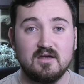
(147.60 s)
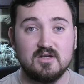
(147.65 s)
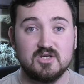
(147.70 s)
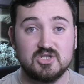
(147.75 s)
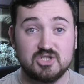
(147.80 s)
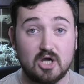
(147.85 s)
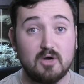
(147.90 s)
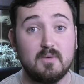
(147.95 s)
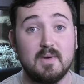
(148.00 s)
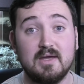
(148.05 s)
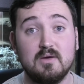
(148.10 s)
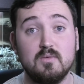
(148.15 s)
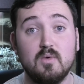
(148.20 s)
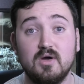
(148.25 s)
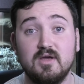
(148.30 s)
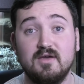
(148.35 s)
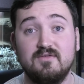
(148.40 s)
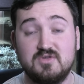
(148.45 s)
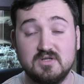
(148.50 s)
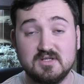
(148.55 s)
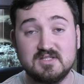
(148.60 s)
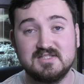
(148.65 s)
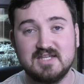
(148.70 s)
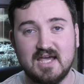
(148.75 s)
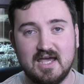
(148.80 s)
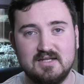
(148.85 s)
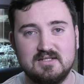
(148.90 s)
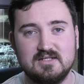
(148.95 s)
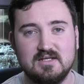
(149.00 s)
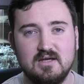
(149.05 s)
showing what you've just
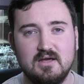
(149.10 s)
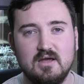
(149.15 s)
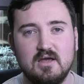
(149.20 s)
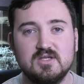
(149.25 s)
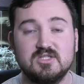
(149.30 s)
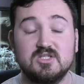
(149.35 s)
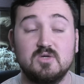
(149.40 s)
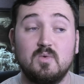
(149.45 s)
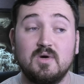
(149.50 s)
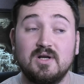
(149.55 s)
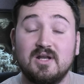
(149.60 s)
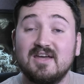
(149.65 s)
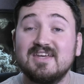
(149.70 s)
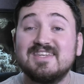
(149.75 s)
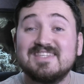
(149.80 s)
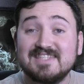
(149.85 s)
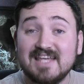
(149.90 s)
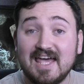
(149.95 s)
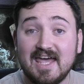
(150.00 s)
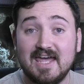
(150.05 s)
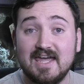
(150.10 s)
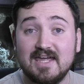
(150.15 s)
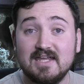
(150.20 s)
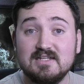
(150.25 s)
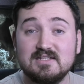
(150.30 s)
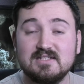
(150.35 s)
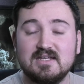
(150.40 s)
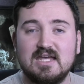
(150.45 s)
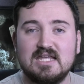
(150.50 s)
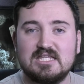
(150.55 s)
said. So when I
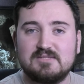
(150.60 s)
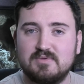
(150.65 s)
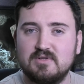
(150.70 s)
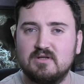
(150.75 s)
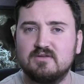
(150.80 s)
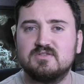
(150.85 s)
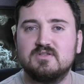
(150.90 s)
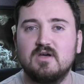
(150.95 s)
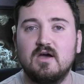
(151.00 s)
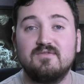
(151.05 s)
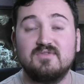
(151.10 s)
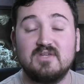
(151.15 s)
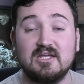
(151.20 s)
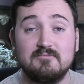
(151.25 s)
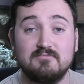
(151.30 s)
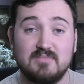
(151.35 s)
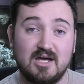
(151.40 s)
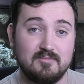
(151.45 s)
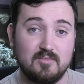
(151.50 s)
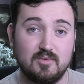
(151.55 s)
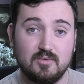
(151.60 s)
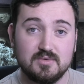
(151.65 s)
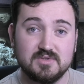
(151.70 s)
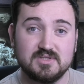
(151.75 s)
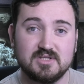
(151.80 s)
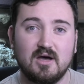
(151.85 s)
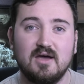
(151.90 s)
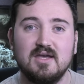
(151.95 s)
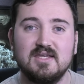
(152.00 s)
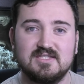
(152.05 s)
said it's been observed in
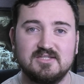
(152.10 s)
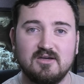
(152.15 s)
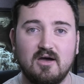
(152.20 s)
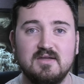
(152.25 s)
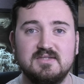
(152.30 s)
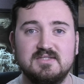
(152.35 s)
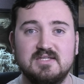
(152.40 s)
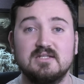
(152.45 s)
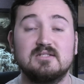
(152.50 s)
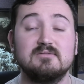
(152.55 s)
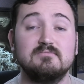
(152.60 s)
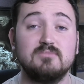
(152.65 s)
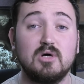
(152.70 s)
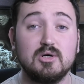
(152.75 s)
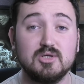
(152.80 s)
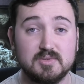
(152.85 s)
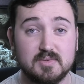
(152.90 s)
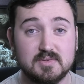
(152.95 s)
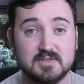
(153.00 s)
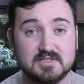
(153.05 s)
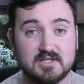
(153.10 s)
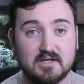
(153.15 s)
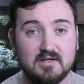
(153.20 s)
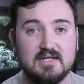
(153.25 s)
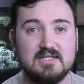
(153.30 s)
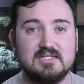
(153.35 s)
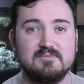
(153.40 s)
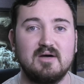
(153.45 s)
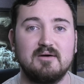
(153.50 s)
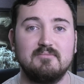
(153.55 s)
mammals, I cited multiple
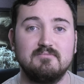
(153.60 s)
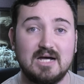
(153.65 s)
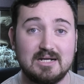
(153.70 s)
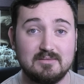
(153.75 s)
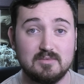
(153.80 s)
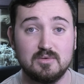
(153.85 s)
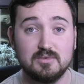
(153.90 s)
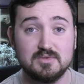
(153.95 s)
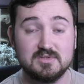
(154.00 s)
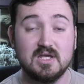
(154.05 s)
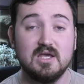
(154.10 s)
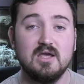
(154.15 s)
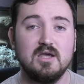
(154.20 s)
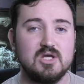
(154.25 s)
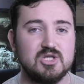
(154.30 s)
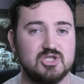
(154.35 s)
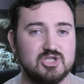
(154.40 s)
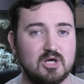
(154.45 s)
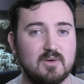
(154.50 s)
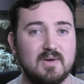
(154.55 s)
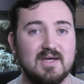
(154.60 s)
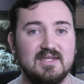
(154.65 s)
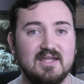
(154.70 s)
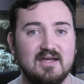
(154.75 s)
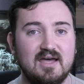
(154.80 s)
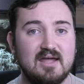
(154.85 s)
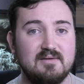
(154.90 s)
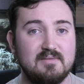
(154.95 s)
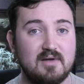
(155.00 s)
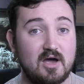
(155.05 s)
studies about mammals showing
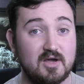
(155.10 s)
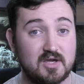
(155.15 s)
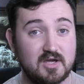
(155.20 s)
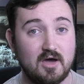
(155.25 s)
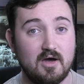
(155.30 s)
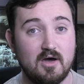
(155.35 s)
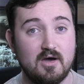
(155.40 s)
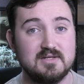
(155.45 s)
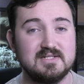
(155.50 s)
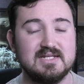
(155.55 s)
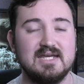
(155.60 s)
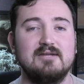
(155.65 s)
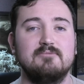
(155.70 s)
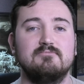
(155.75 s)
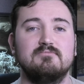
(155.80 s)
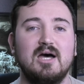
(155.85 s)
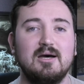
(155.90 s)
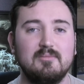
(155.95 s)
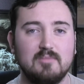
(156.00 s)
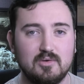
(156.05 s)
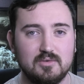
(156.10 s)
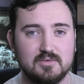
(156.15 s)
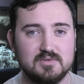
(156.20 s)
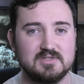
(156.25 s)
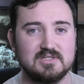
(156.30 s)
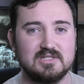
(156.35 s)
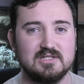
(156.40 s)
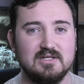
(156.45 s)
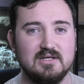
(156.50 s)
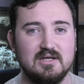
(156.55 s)
that it occurred in
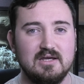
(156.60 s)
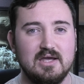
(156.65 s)
mammals.